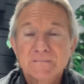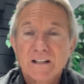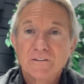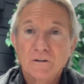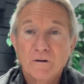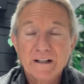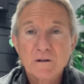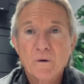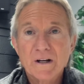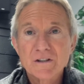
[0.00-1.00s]
It's a great
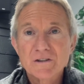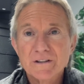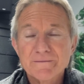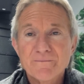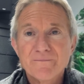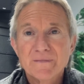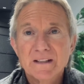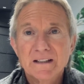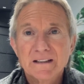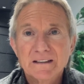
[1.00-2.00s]
question.
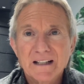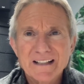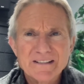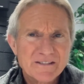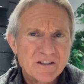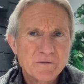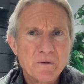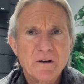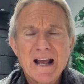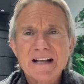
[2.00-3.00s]
I sense the
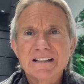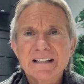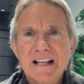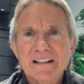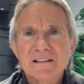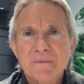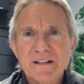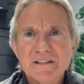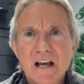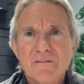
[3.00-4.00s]
Spirit asking that to
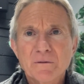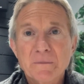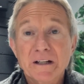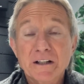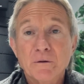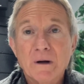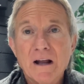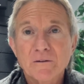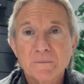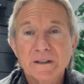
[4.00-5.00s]
myself and many
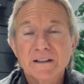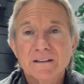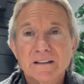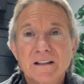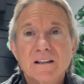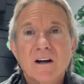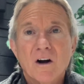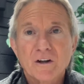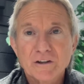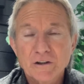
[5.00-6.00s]
around me.
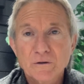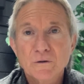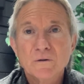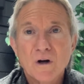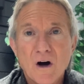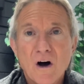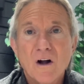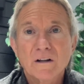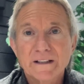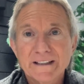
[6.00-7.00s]
Are you
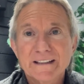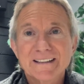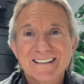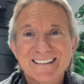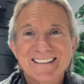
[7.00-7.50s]
all in?